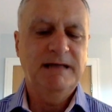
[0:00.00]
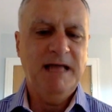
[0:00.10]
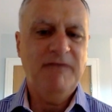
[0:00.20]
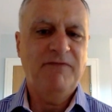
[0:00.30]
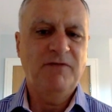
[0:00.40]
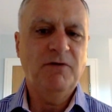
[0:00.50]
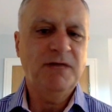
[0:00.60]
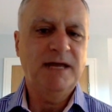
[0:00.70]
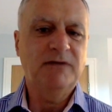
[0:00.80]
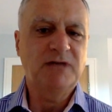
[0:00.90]
if
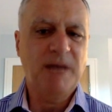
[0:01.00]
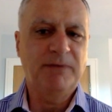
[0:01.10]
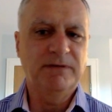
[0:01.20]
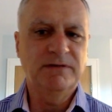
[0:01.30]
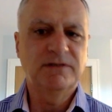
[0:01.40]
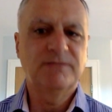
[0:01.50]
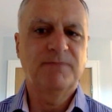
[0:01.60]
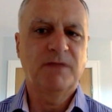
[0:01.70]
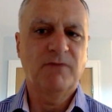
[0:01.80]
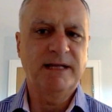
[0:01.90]
nothing else happens,
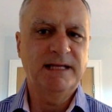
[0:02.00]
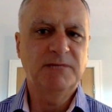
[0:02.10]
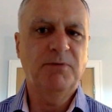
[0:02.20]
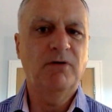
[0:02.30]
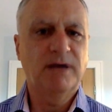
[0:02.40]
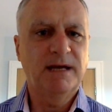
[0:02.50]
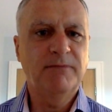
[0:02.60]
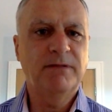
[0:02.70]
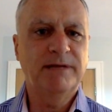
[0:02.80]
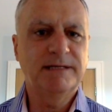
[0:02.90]
read this book and
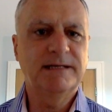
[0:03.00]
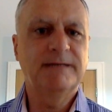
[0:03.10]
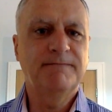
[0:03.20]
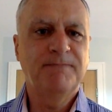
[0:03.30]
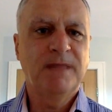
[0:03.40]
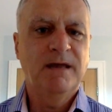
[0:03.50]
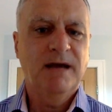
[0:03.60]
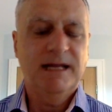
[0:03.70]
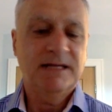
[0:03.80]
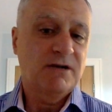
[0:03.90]
implement it.
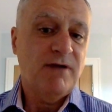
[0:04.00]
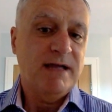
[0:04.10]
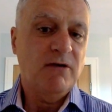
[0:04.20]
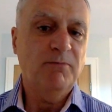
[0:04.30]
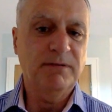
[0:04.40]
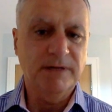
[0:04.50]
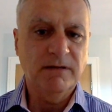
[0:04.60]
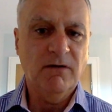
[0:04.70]
And that's a great compliment,